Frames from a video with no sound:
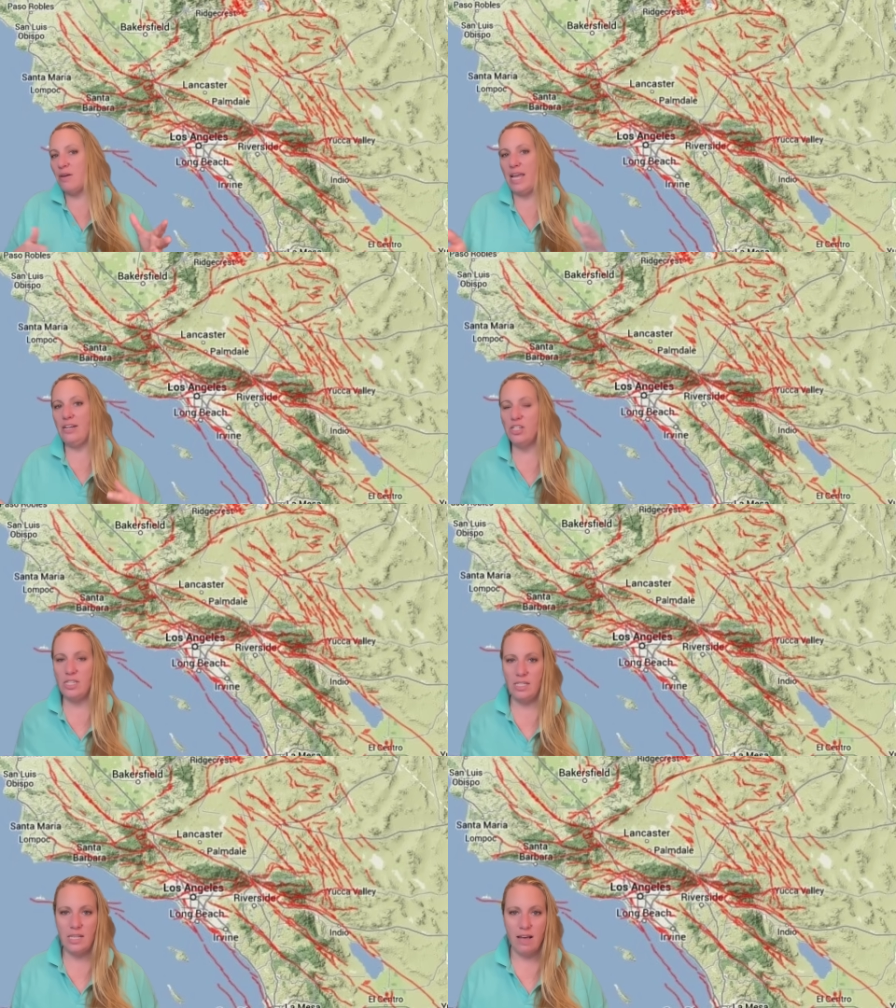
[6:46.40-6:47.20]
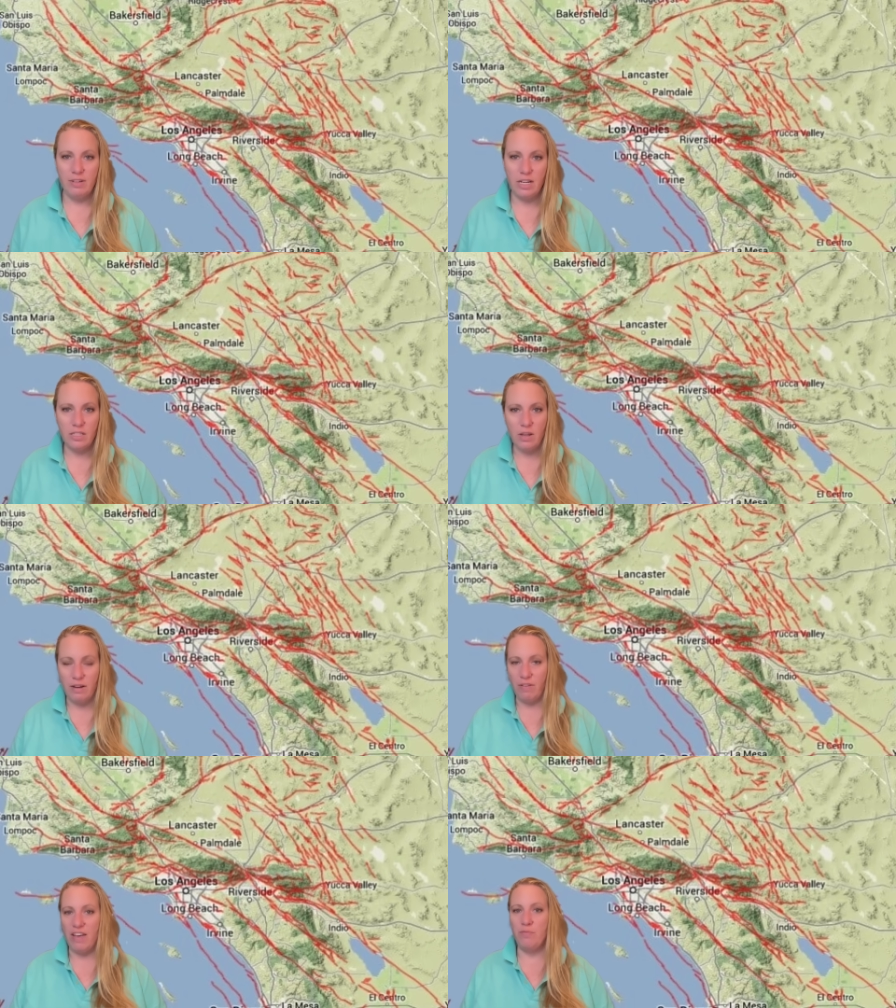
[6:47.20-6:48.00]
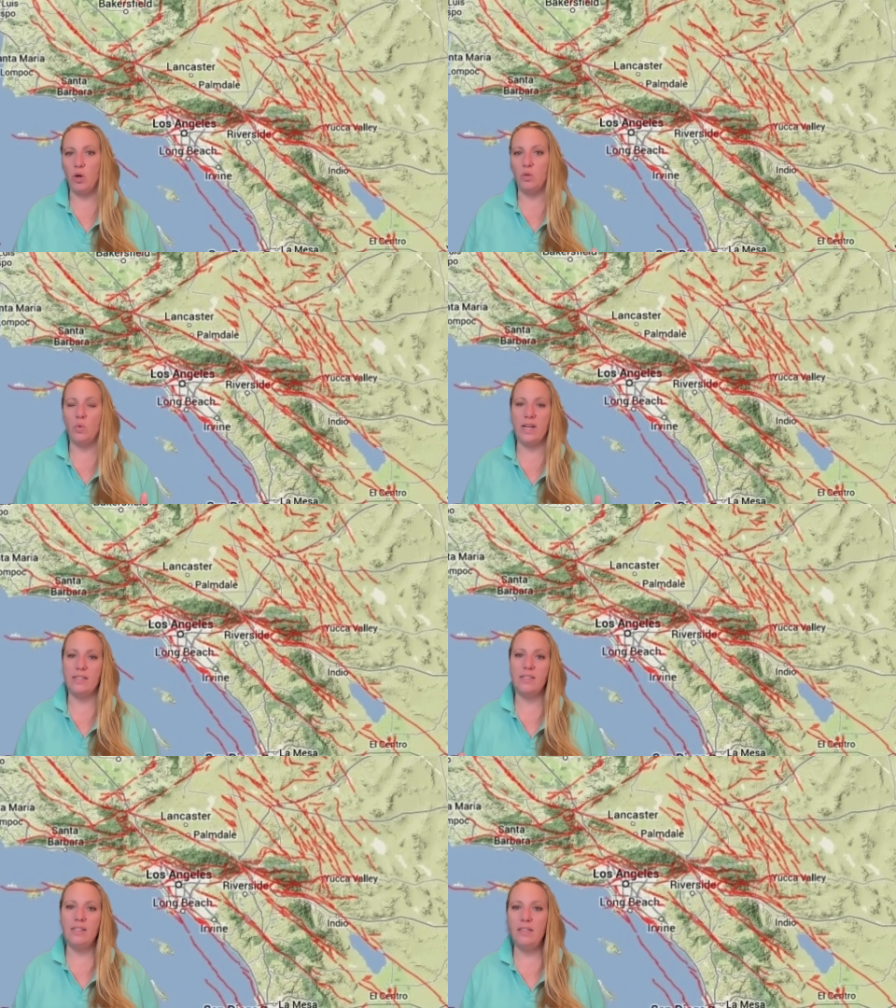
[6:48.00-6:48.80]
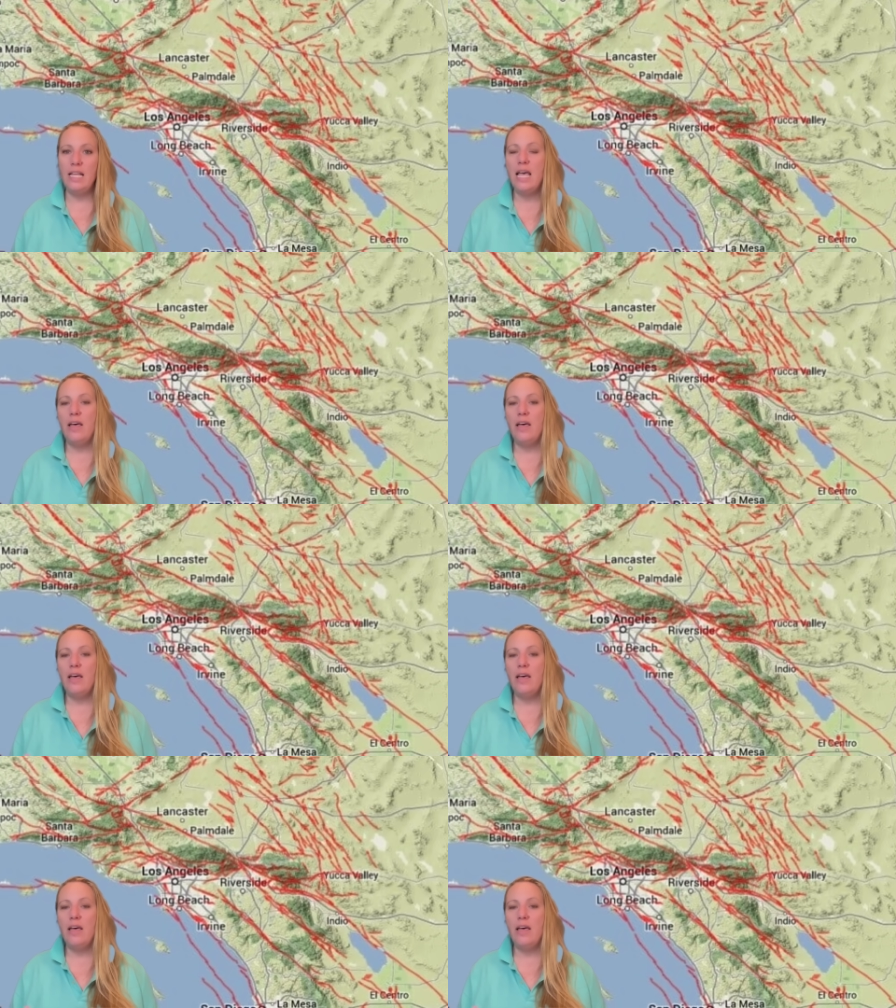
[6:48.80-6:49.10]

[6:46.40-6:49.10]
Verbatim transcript: agencies have it as, at 5.1 still.